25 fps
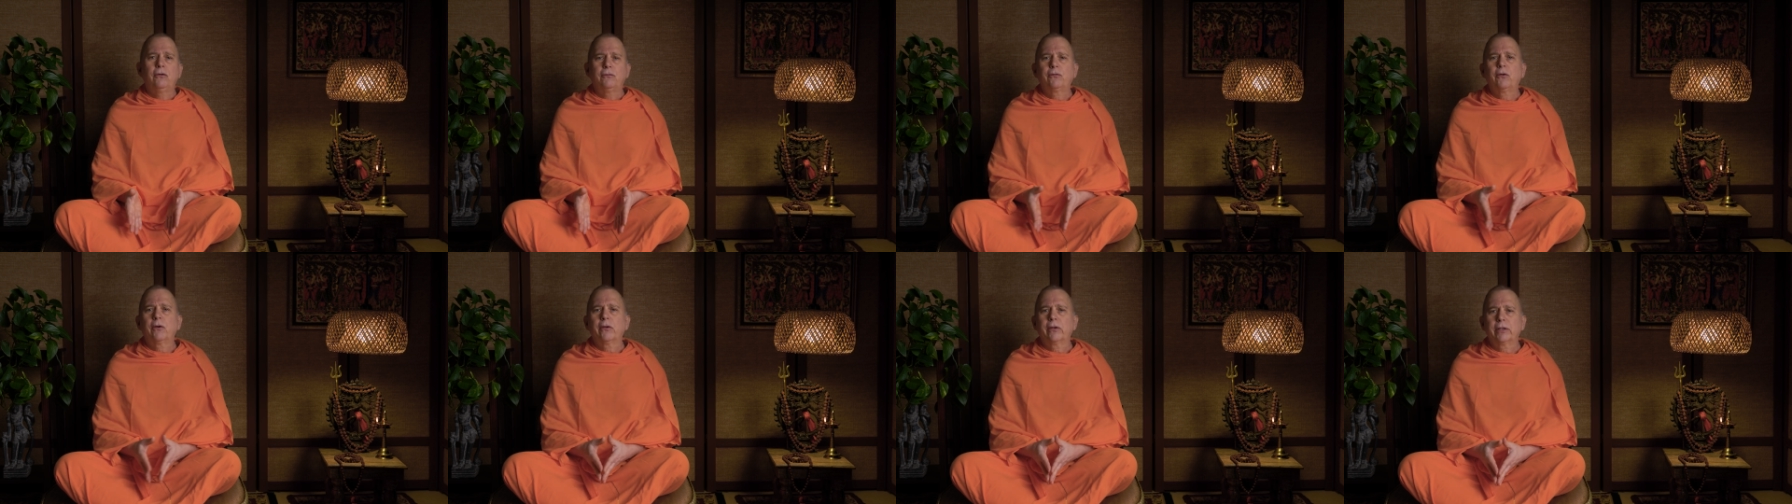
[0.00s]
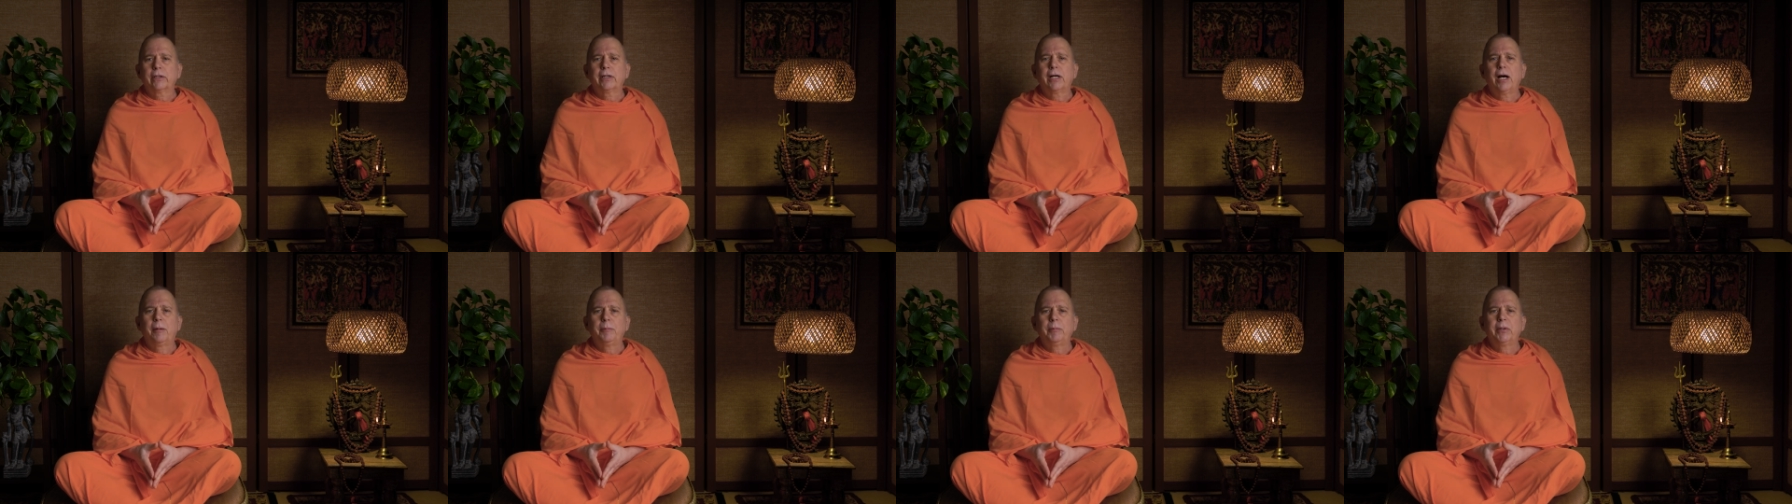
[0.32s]
For
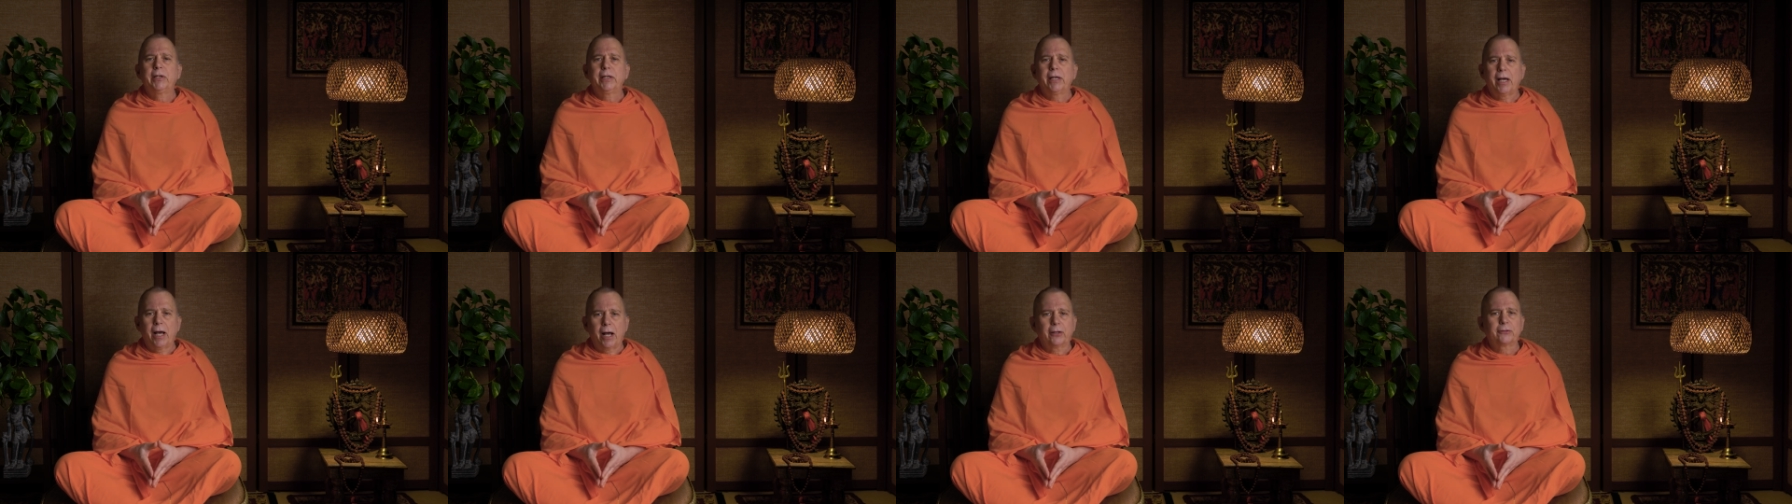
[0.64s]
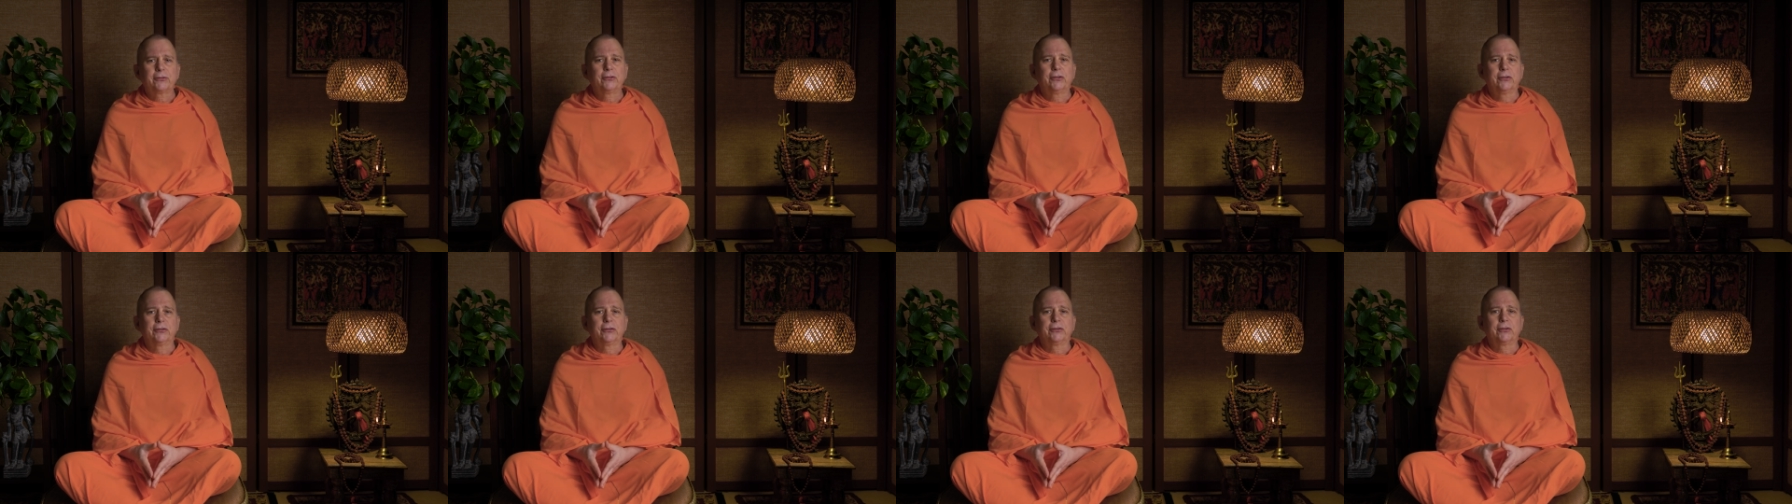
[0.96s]
the coming
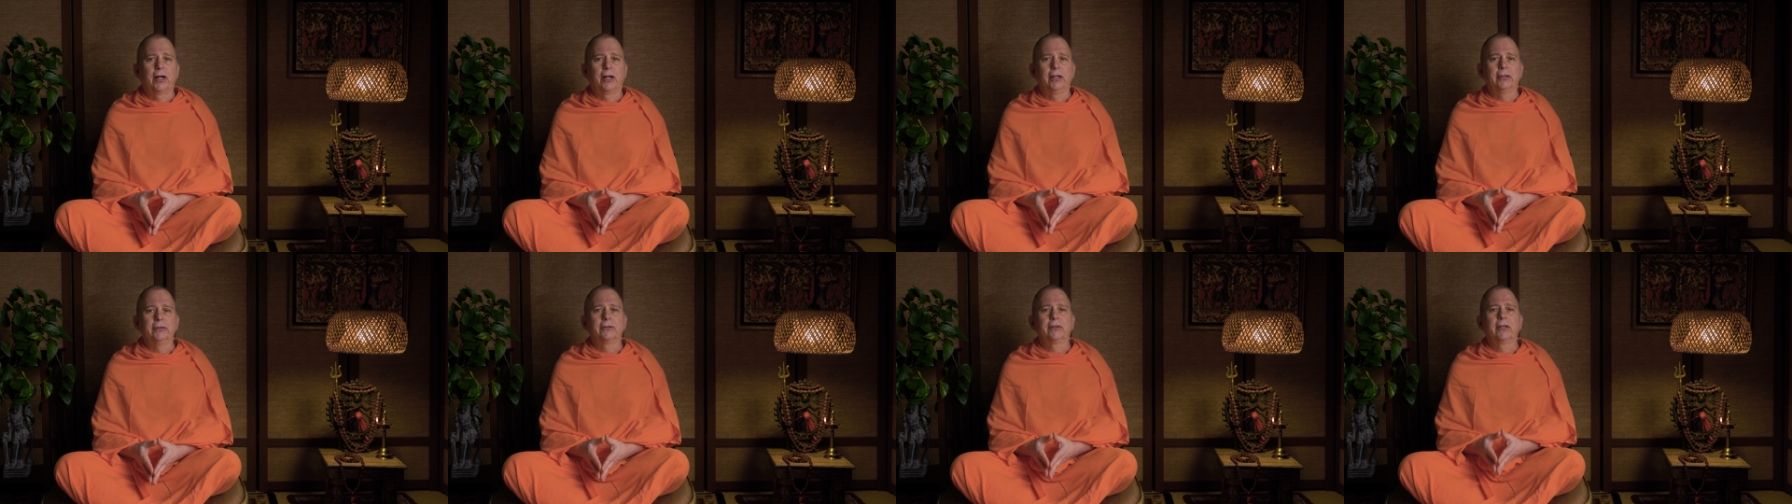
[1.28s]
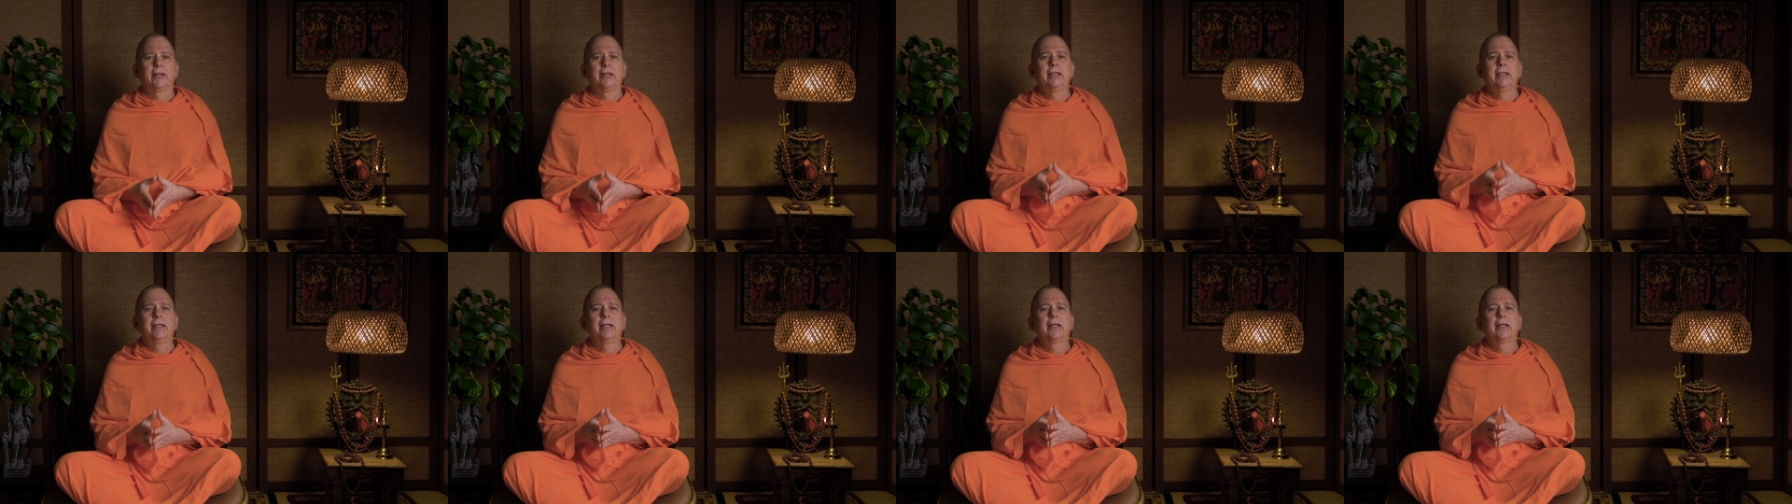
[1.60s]
exercise,